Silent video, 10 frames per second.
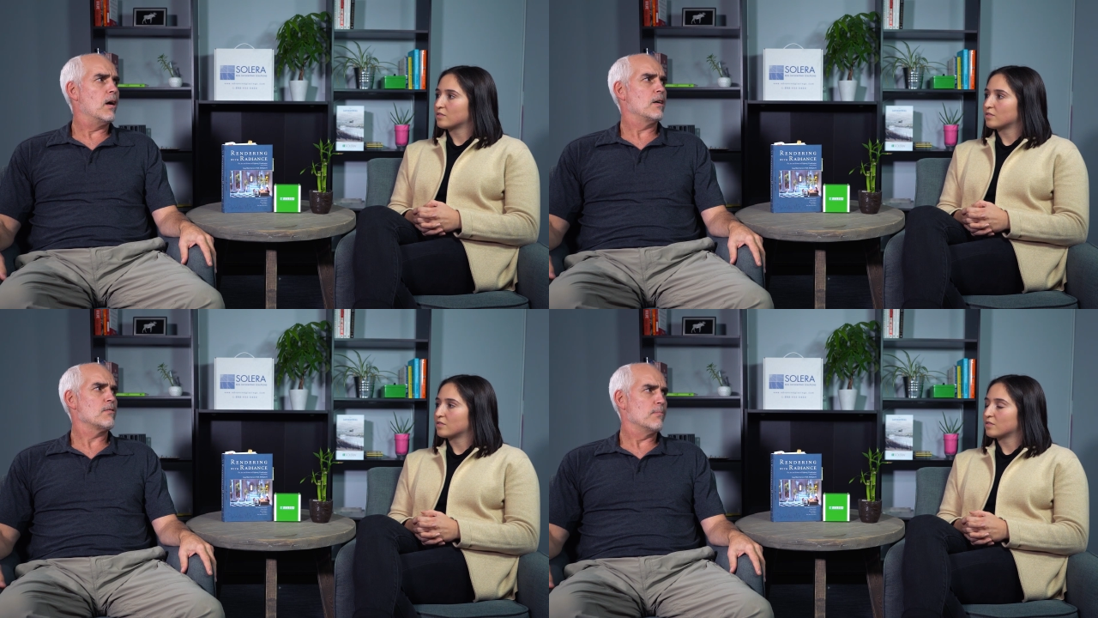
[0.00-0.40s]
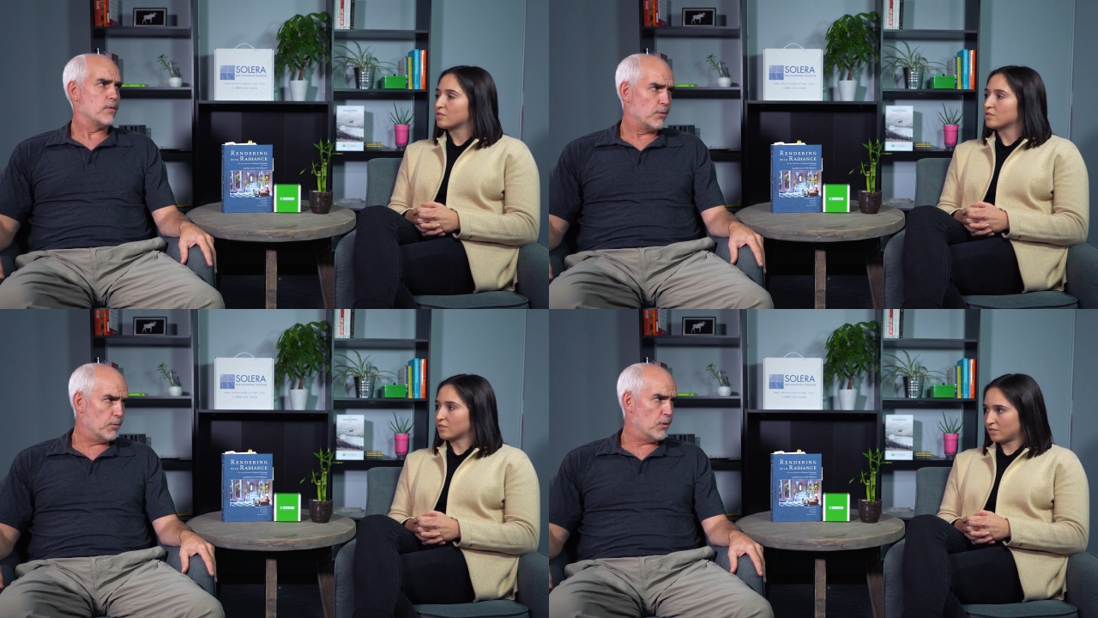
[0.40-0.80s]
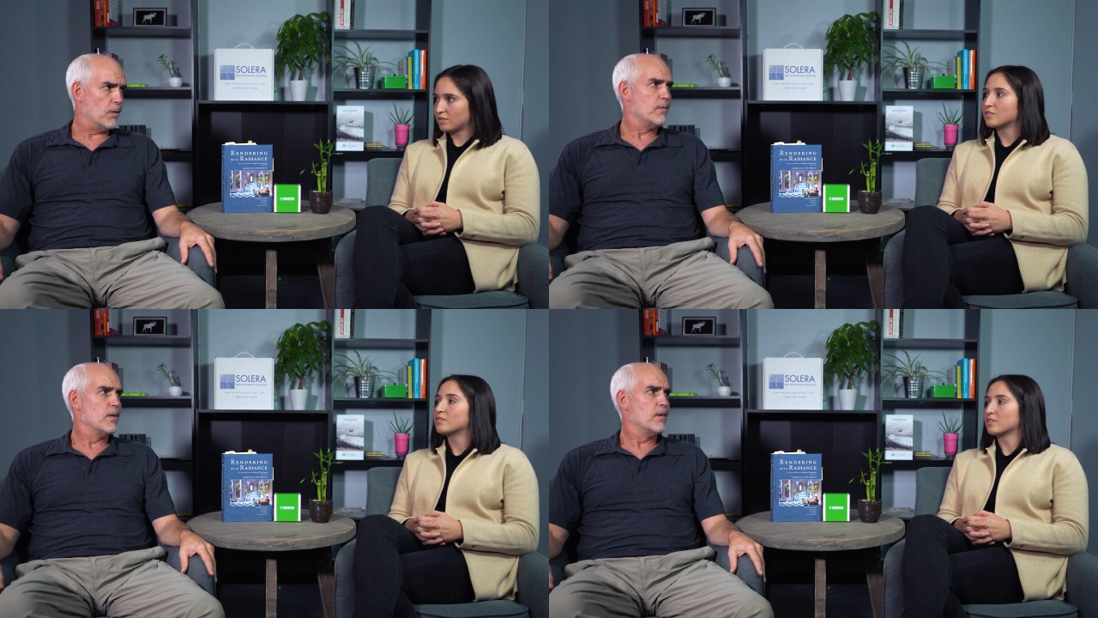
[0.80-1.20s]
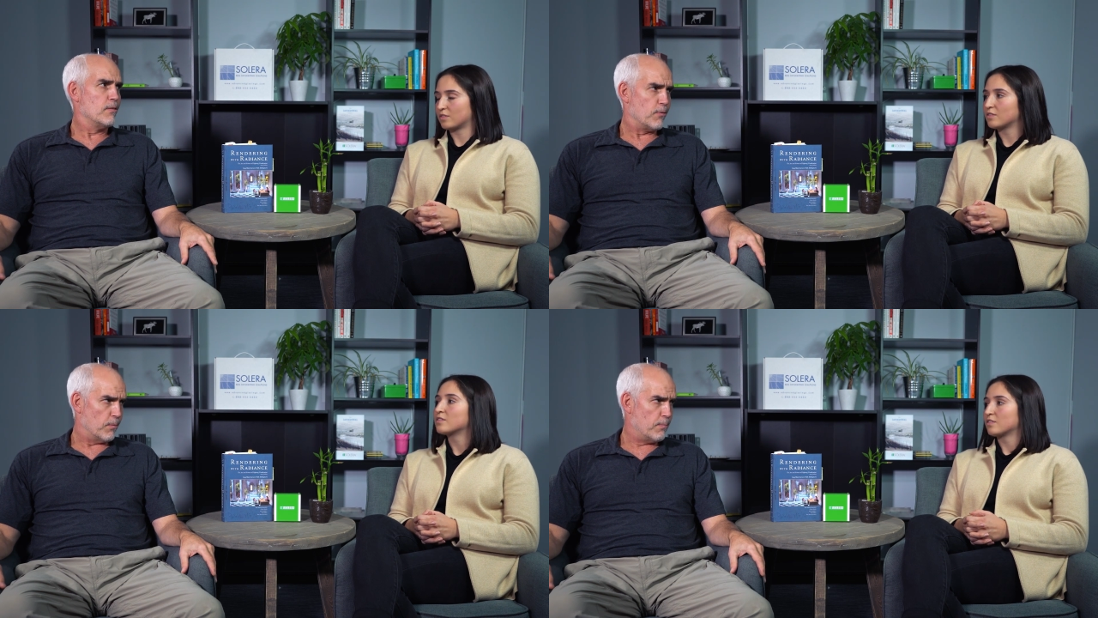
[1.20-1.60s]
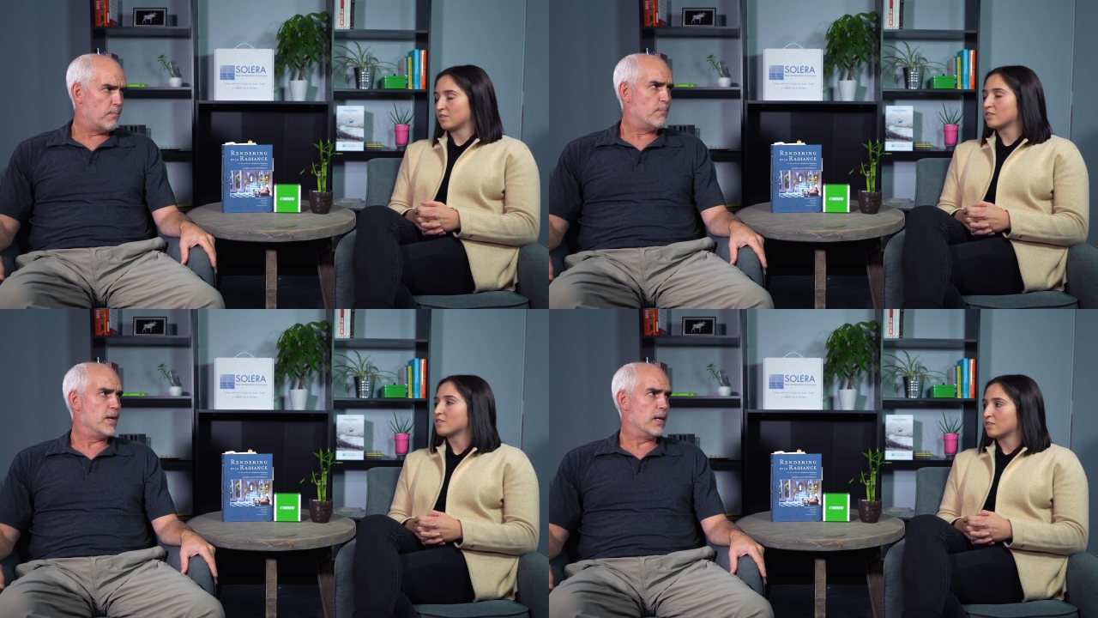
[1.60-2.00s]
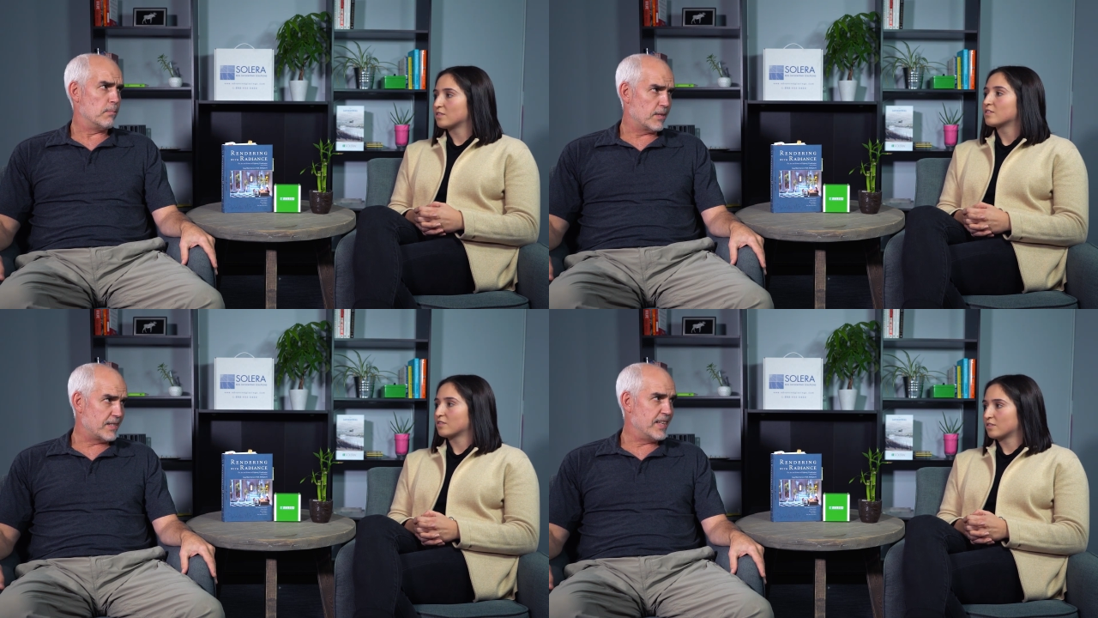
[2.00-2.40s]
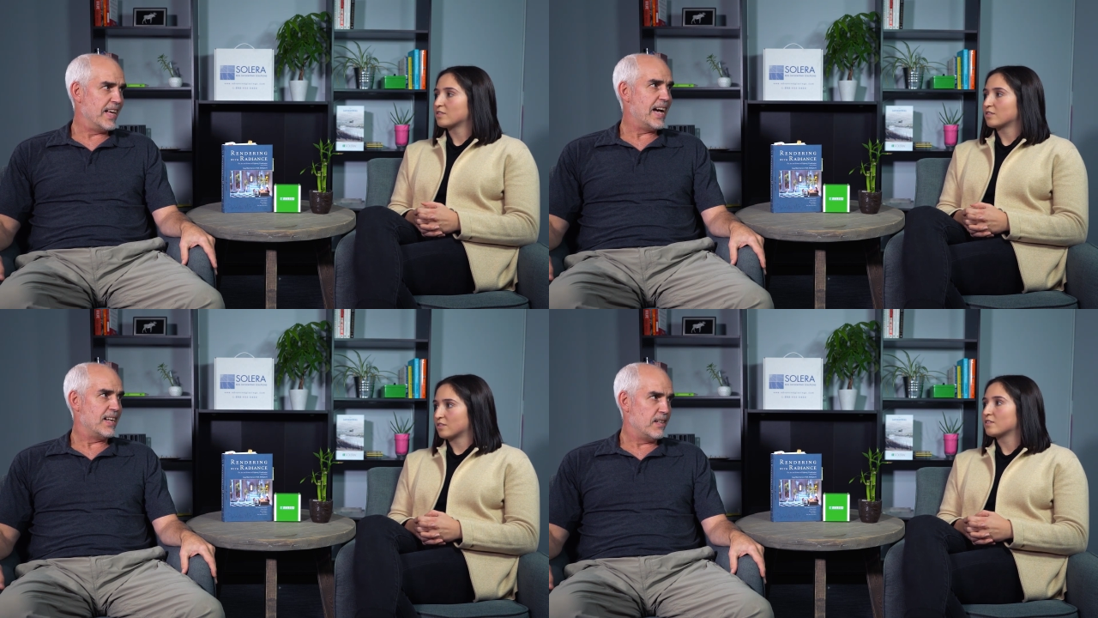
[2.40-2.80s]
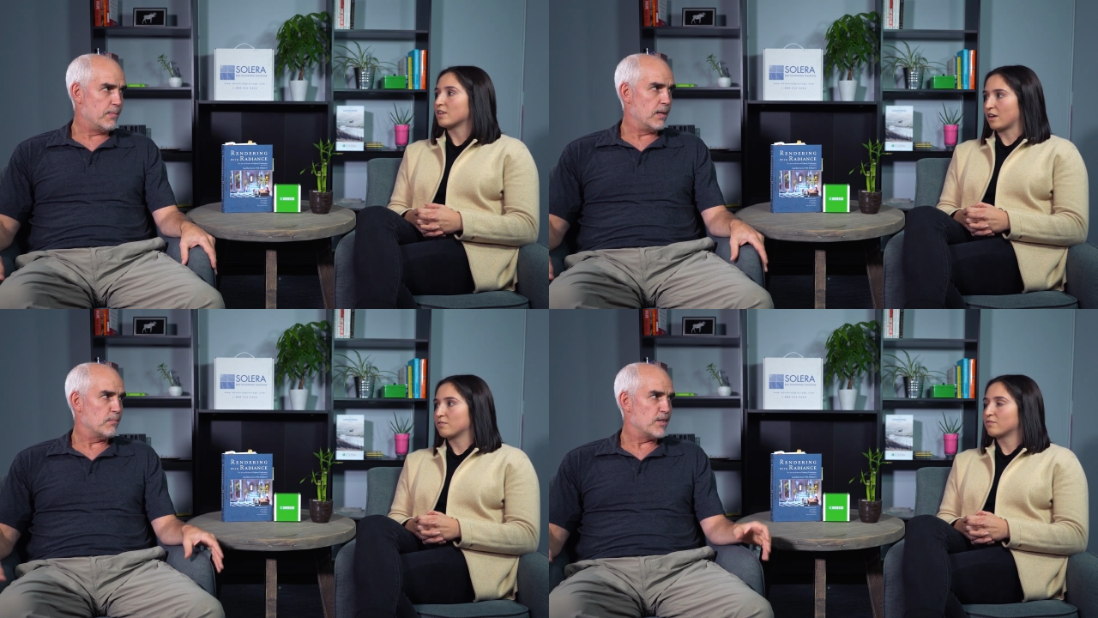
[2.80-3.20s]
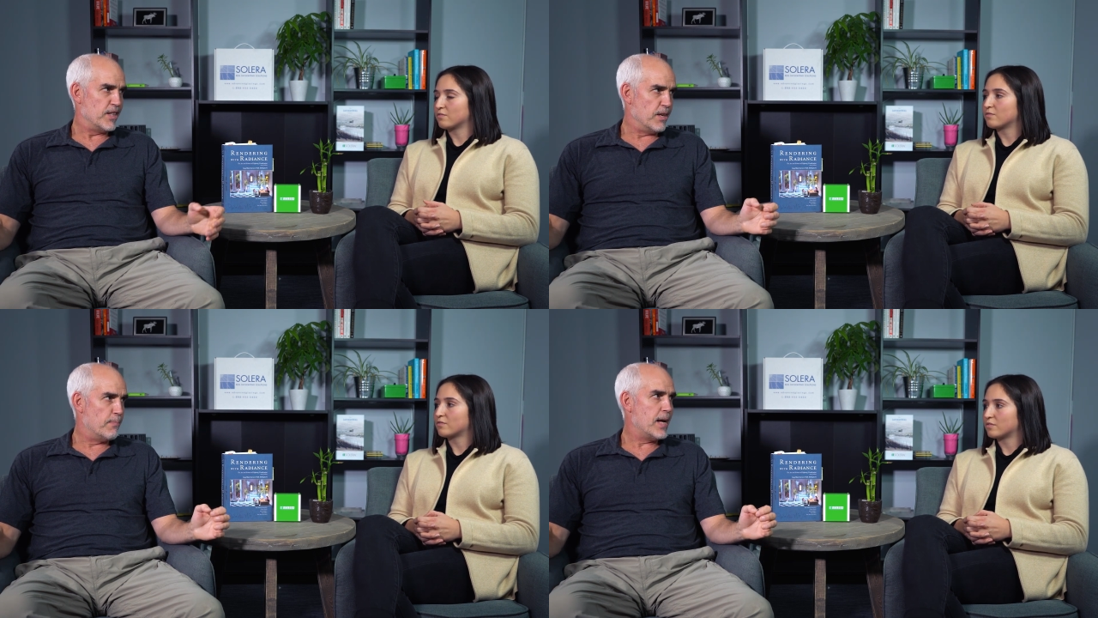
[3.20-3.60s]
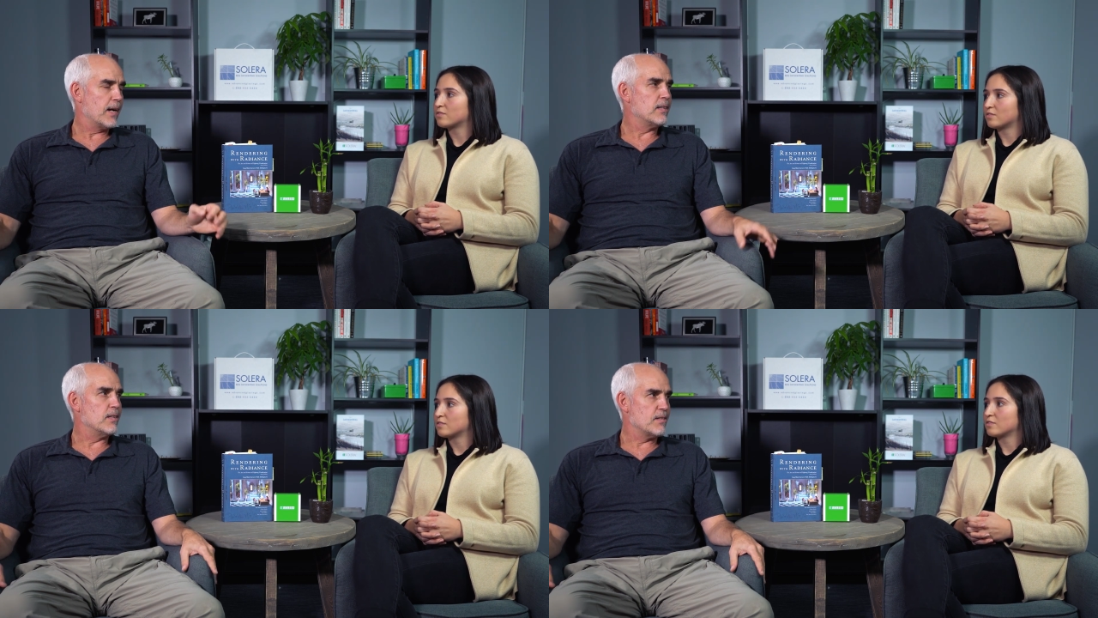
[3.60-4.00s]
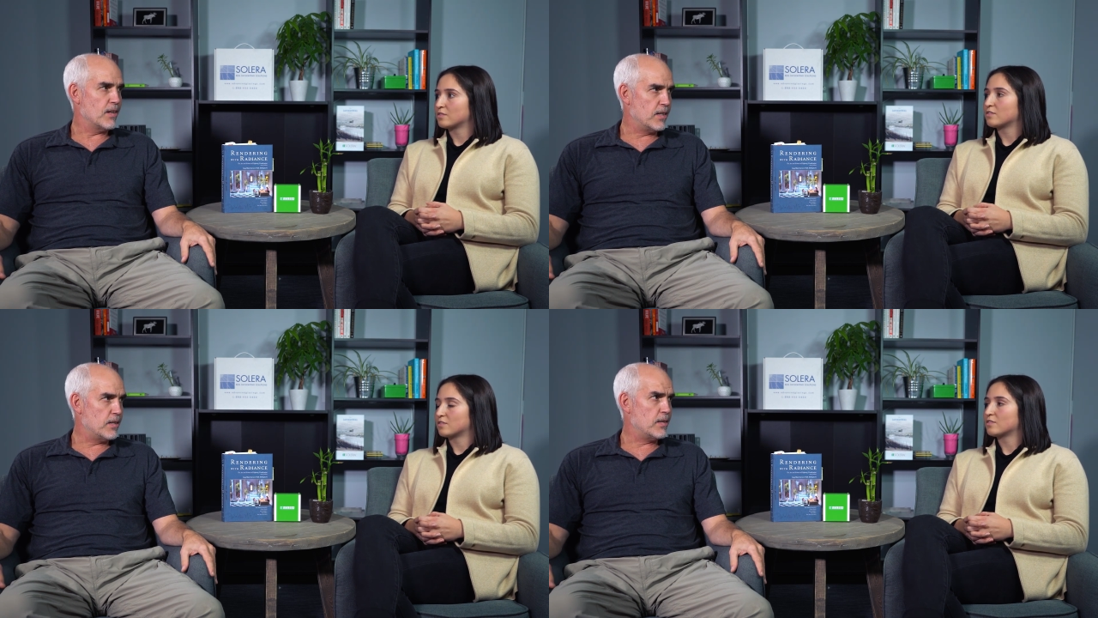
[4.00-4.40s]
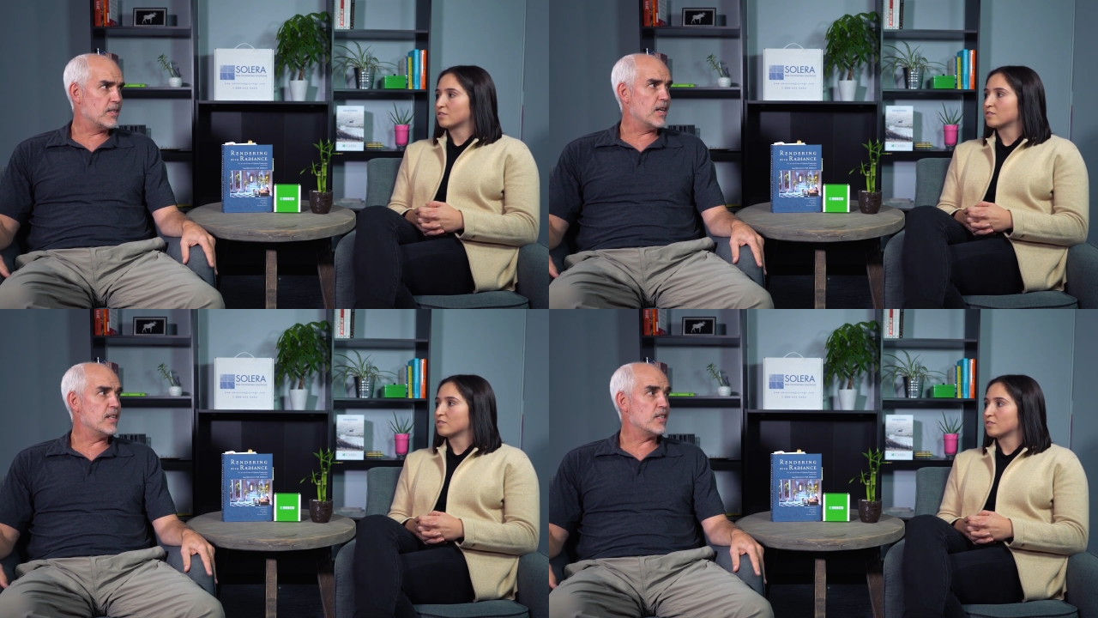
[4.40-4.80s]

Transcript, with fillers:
Speaker 1: awesome tool for being able to see that, being yeah. able to see the impact of design design